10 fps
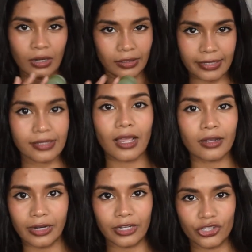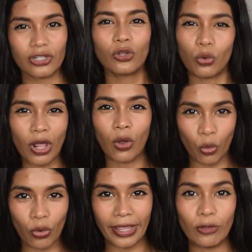discoloration thoda
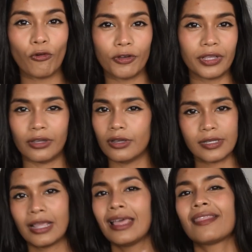hoga hi over the years.